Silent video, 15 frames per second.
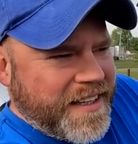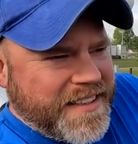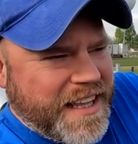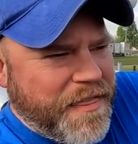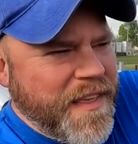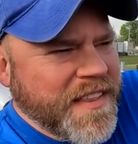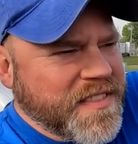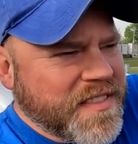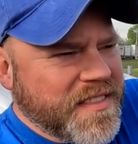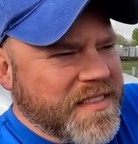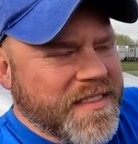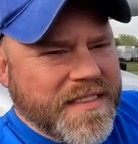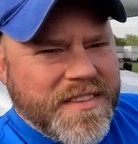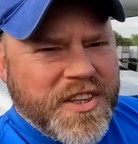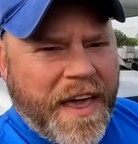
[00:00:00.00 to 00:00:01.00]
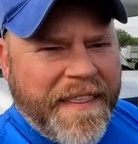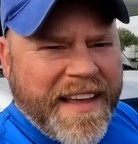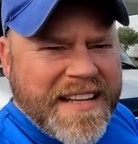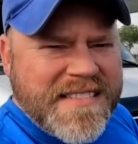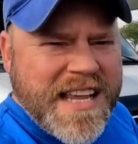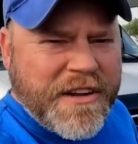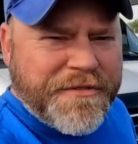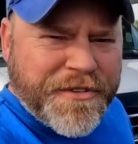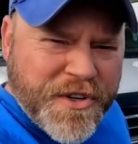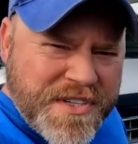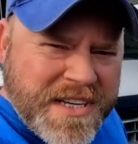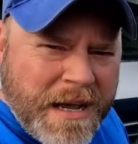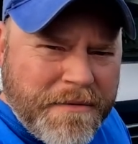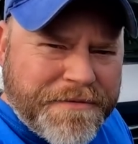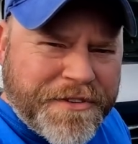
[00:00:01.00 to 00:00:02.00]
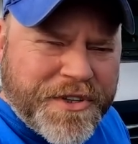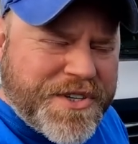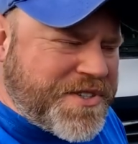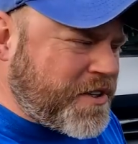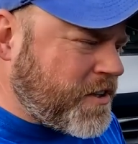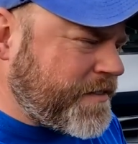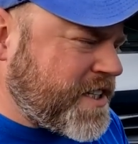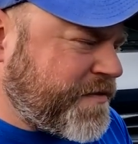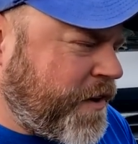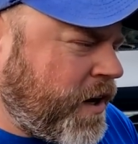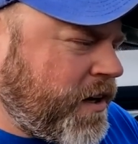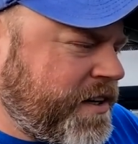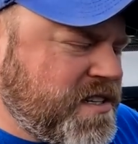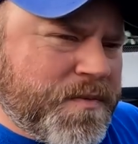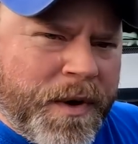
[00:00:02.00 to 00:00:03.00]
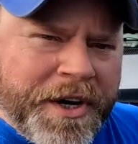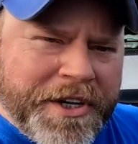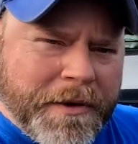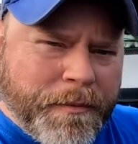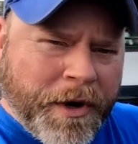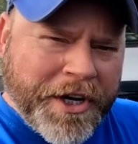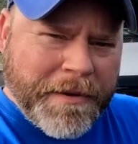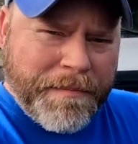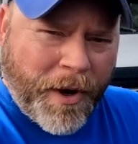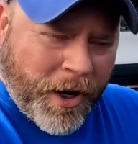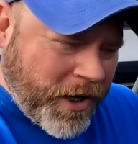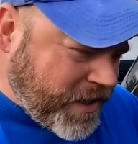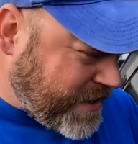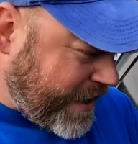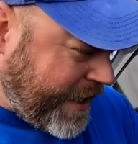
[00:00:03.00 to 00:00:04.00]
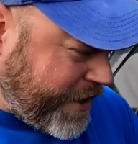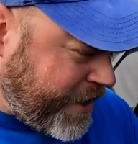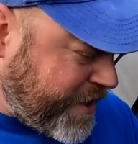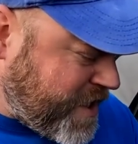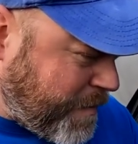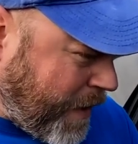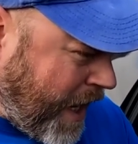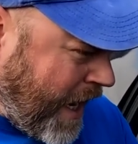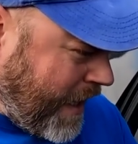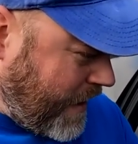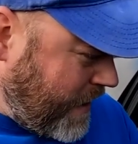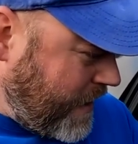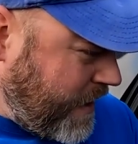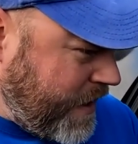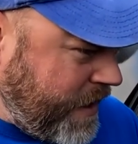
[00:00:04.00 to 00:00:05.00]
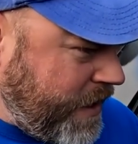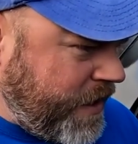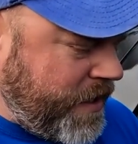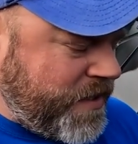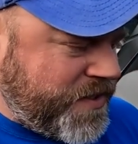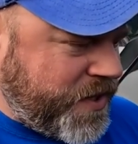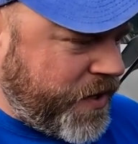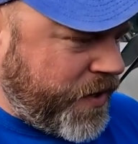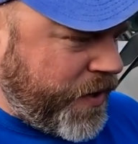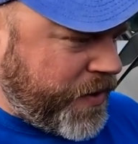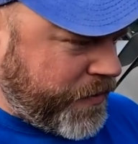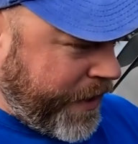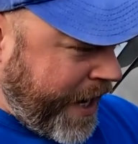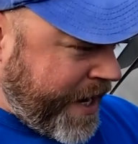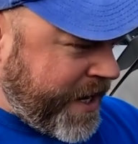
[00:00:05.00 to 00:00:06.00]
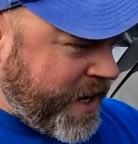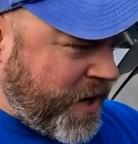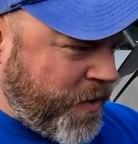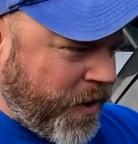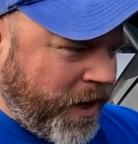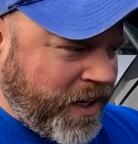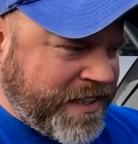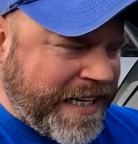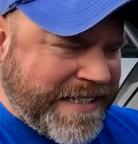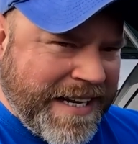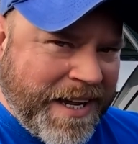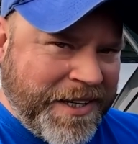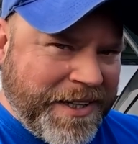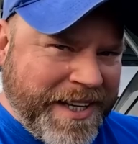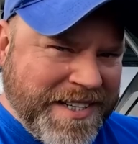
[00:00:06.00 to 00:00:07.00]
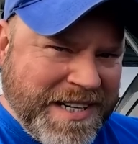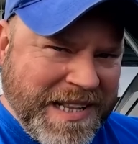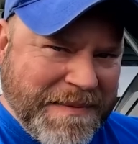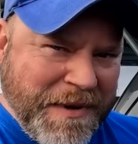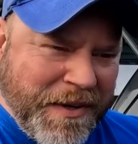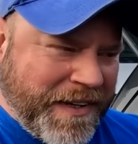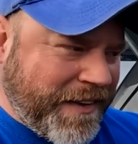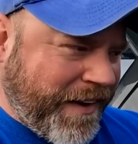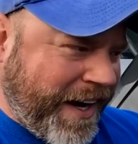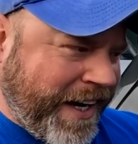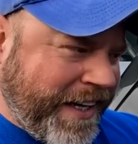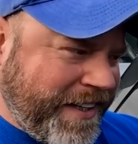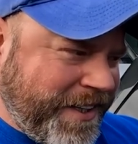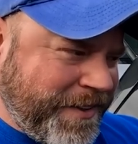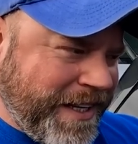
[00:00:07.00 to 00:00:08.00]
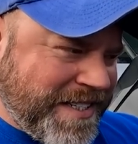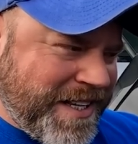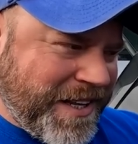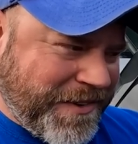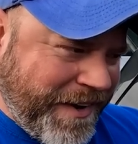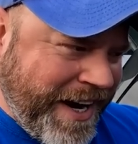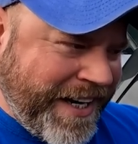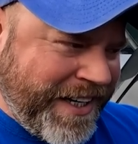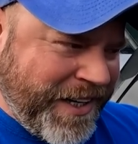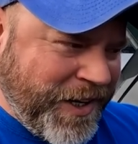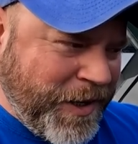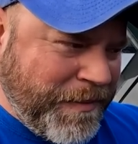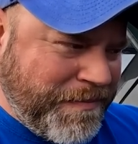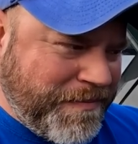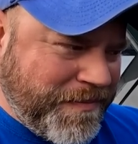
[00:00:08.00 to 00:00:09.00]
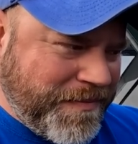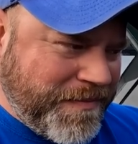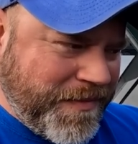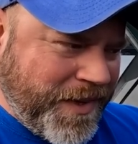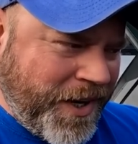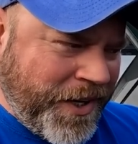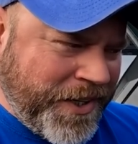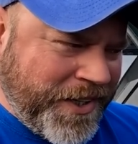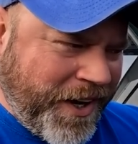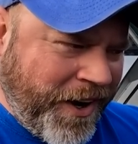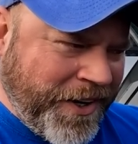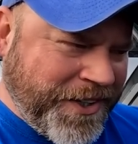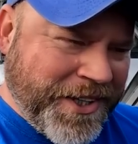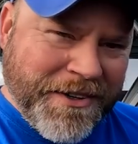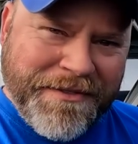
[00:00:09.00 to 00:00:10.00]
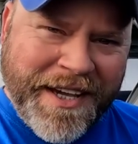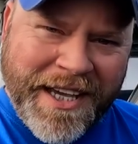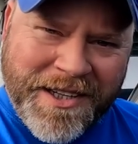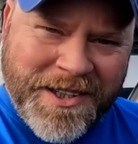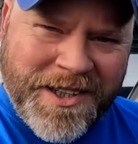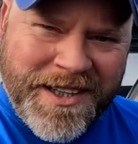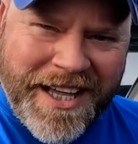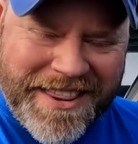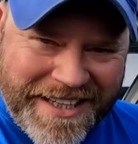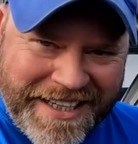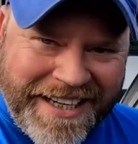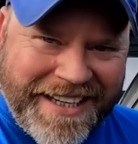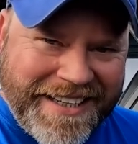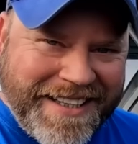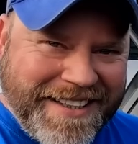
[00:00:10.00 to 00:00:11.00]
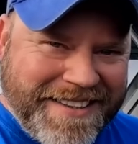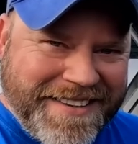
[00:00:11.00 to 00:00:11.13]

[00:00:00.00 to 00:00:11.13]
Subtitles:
I think it's like first come, first serve as far as where you park to get a good spot. So the radio works. That's how you listen to the movie, right? You listen to the radio on your vehicle, I think.